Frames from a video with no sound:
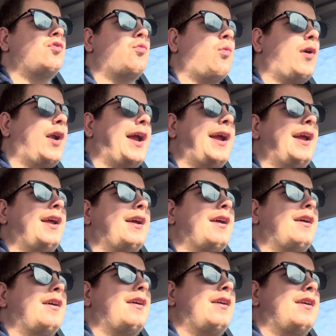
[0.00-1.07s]
ran
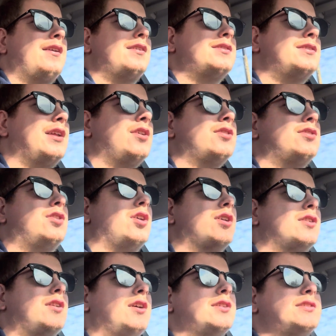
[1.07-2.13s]
still
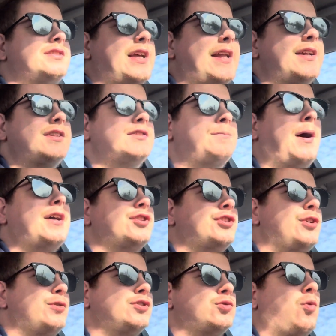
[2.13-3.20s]
took the Senate spot. She
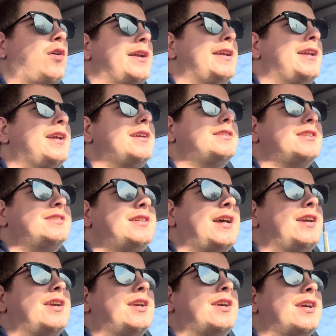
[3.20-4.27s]
was sworn in as a
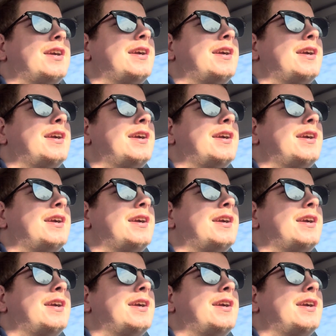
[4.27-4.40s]
senator